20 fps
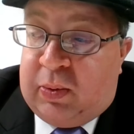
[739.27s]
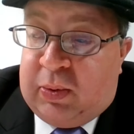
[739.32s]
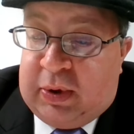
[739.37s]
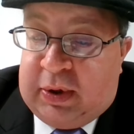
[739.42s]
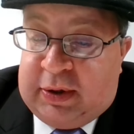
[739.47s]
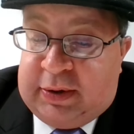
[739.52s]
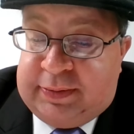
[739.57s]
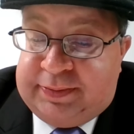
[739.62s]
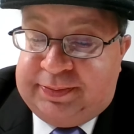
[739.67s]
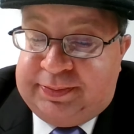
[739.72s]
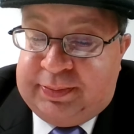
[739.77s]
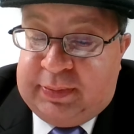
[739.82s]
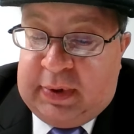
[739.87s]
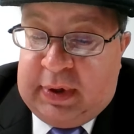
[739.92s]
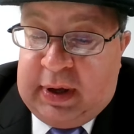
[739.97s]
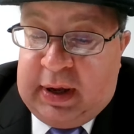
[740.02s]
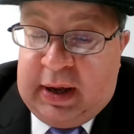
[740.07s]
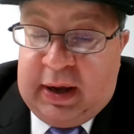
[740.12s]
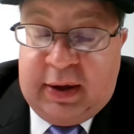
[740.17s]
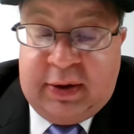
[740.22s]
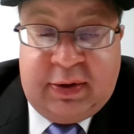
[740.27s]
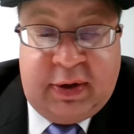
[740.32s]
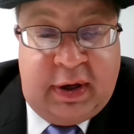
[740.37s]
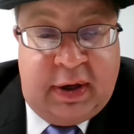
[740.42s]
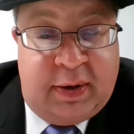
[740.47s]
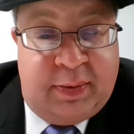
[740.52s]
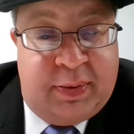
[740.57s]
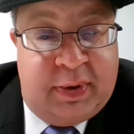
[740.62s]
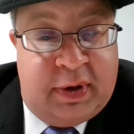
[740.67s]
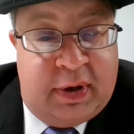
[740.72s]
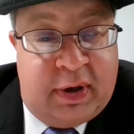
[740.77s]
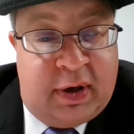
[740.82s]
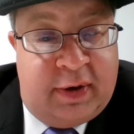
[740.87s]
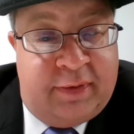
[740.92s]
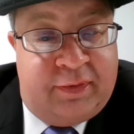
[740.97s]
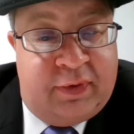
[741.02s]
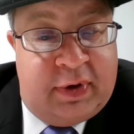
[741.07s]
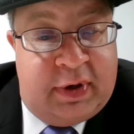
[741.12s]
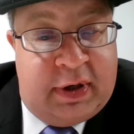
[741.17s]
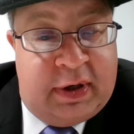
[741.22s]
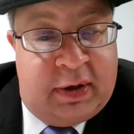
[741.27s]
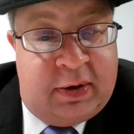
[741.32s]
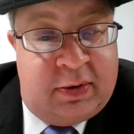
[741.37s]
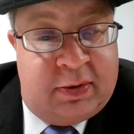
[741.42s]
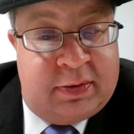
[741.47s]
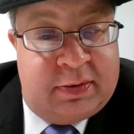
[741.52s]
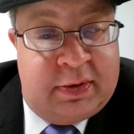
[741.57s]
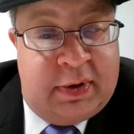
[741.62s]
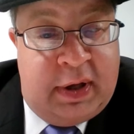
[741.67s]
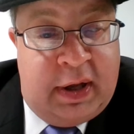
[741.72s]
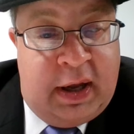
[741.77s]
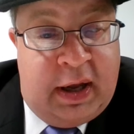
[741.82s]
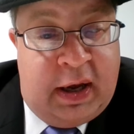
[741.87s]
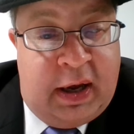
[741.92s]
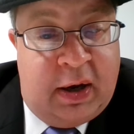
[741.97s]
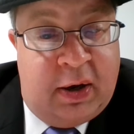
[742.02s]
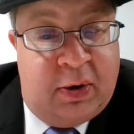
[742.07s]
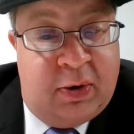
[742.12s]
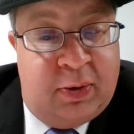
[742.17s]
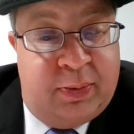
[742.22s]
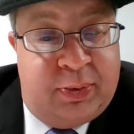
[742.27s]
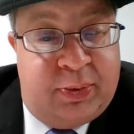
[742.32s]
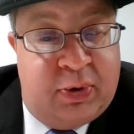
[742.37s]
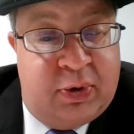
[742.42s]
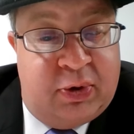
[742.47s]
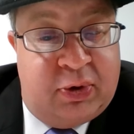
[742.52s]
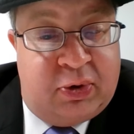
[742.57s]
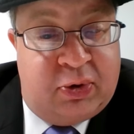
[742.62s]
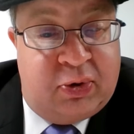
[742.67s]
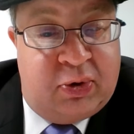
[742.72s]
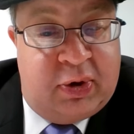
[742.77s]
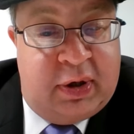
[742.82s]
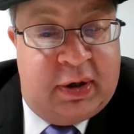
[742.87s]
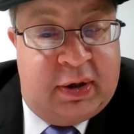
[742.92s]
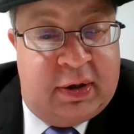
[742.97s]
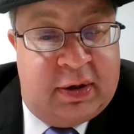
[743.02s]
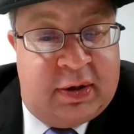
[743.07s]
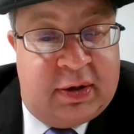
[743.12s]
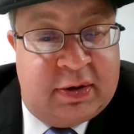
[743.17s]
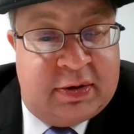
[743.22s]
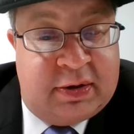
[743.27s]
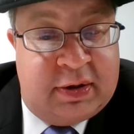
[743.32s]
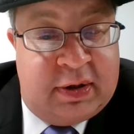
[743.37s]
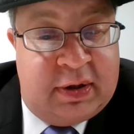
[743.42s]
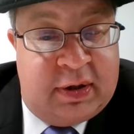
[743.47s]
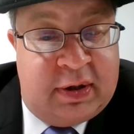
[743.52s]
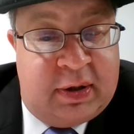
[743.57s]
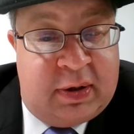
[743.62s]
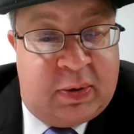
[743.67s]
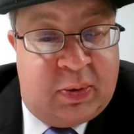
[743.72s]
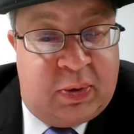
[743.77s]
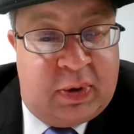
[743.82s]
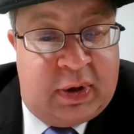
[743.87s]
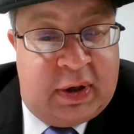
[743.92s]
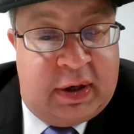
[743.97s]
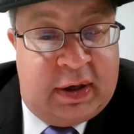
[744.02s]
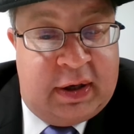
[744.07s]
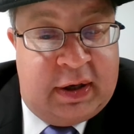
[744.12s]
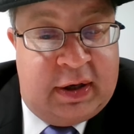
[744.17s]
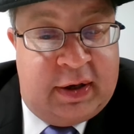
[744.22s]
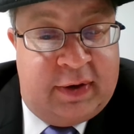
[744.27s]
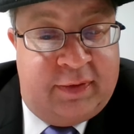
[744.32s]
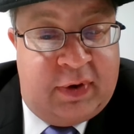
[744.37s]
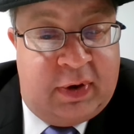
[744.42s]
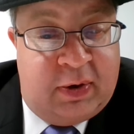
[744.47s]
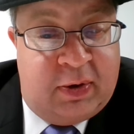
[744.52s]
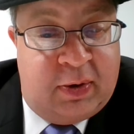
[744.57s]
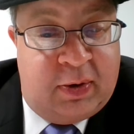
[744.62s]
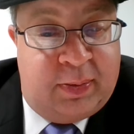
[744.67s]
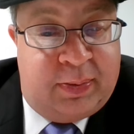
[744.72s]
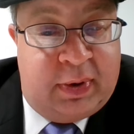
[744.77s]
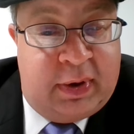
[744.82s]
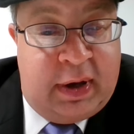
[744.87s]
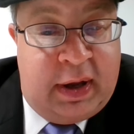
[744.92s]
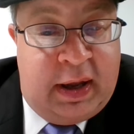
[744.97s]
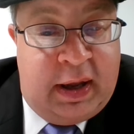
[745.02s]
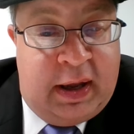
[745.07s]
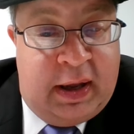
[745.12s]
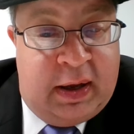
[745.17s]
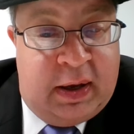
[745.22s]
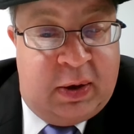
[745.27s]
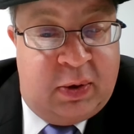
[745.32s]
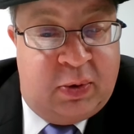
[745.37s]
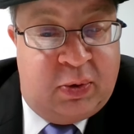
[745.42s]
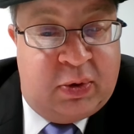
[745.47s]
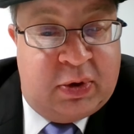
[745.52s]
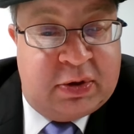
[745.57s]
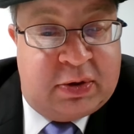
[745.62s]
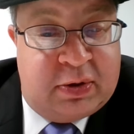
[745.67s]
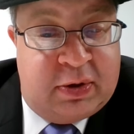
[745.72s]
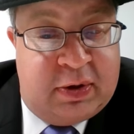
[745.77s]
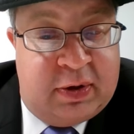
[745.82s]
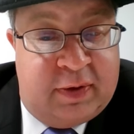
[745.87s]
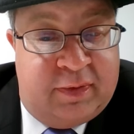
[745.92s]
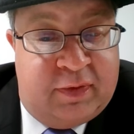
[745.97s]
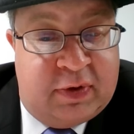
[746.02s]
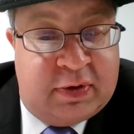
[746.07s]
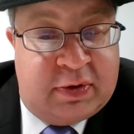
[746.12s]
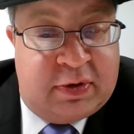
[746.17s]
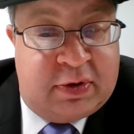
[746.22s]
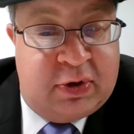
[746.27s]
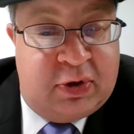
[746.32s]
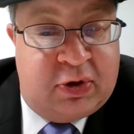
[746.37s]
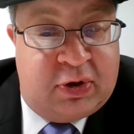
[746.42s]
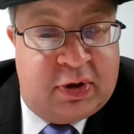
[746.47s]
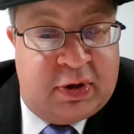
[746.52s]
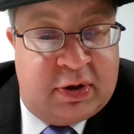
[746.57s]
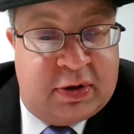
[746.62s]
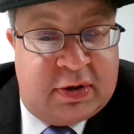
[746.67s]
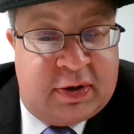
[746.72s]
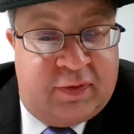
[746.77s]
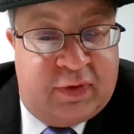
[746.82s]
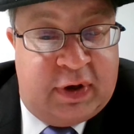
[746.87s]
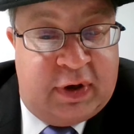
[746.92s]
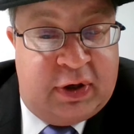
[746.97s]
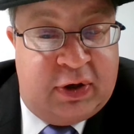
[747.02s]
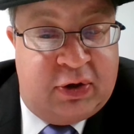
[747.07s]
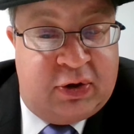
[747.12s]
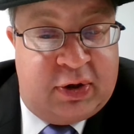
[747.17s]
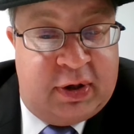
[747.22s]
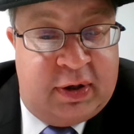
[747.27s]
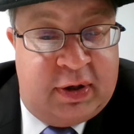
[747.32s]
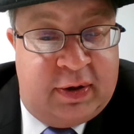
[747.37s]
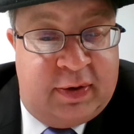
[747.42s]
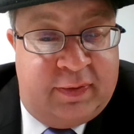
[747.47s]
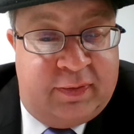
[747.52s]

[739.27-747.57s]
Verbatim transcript: Well, that'll be all for now. I hope you enjoyed listening to what I have. I hope you received the surges of energy